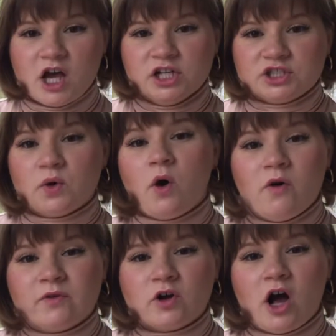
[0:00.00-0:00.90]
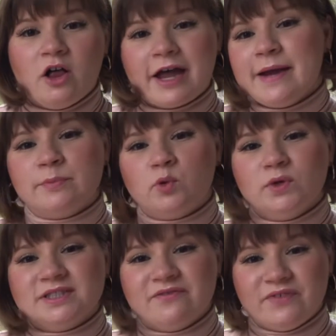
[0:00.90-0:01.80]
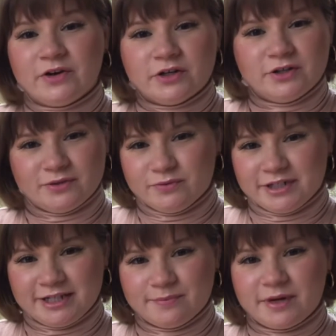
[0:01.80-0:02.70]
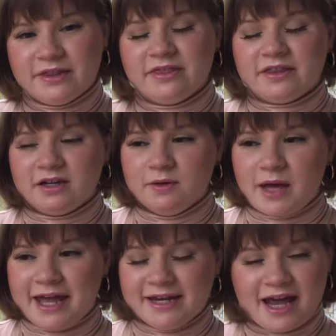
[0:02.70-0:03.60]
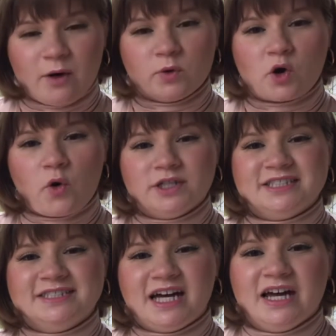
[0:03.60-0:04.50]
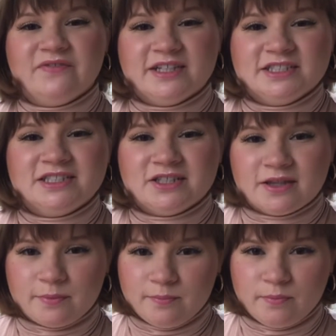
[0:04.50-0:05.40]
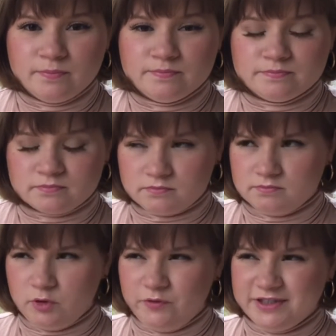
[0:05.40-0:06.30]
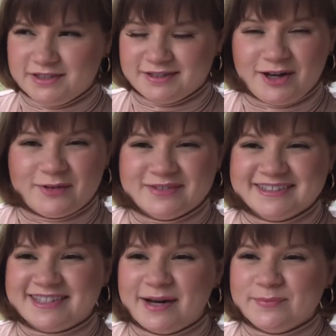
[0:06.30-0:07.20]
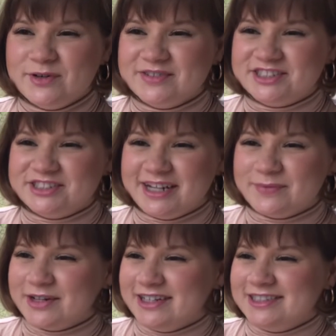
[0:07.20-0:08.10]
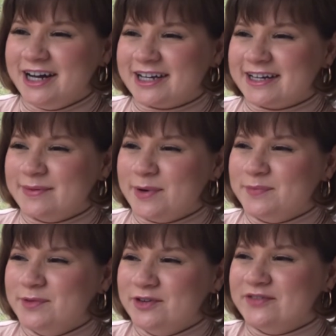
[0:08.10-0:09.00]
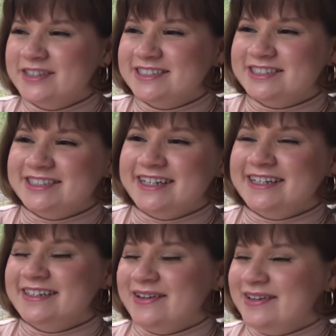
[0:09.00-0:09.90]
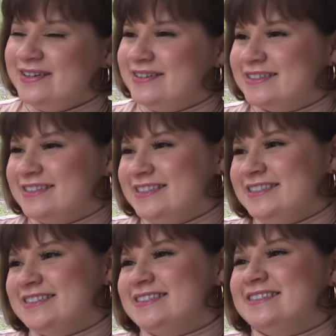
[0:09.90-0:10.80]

So overall, April was a very good reading month, and now we're going to dive into the movies? No, it's not movies, Jane. We're not talking about movies, Jane. Oh, goodness.